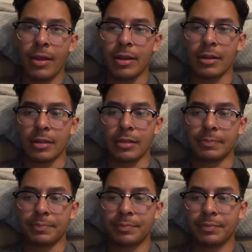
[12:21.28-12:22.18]

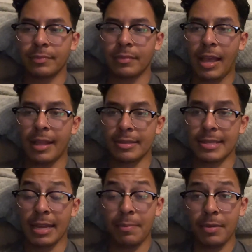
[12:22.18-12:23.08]
um, at a
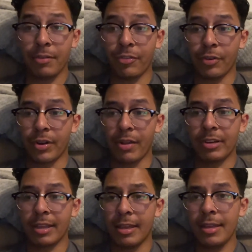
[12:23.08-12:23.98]
time for
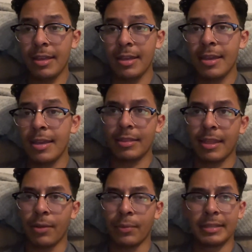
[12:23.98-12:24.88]
every day
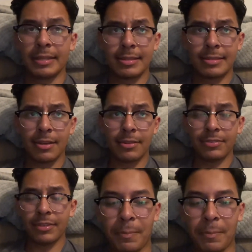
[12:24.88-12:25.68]
that we did stuff.